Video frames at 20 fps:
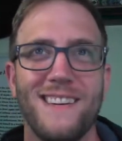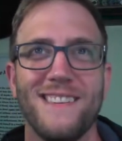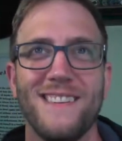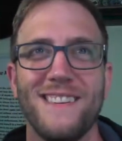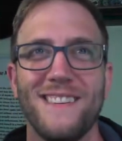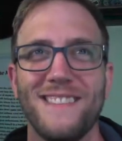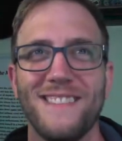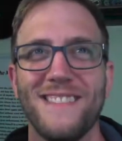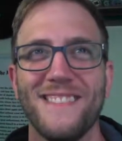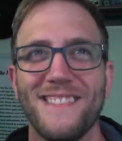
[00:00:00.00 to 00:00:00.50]

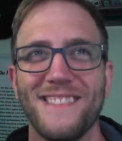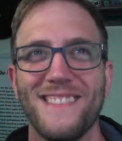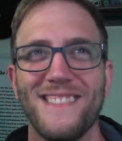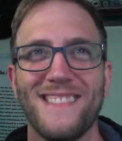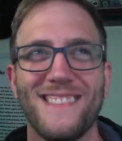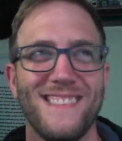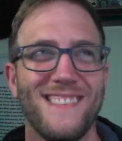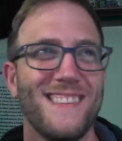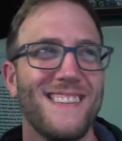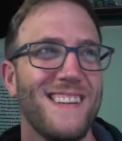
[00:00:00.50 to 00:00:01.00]

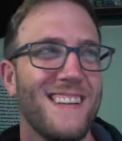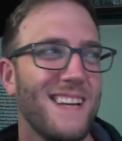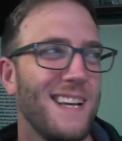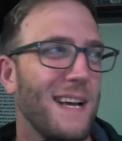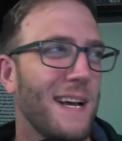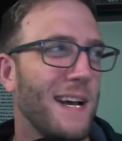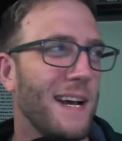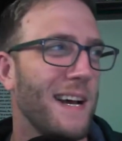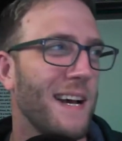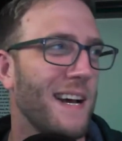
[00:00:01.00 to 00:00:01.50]
miles.
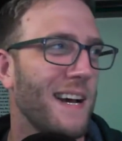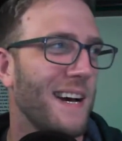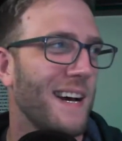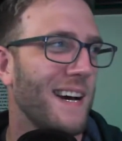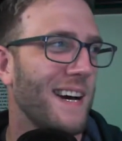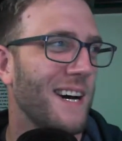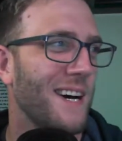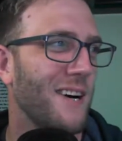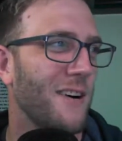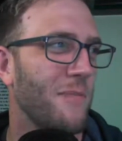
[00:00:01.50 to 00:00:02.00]

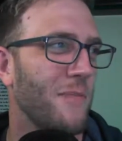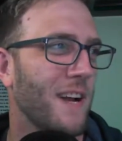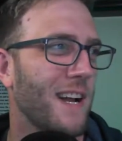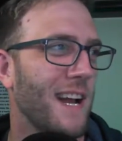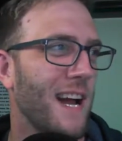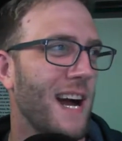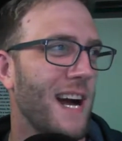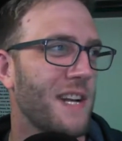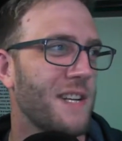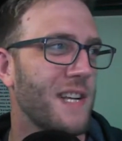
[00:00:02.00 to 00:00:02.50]
oh
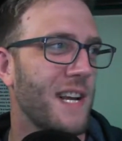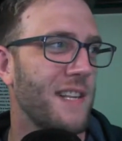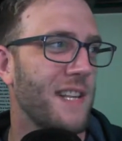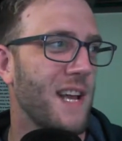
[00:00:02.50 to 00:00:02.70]
my gosh.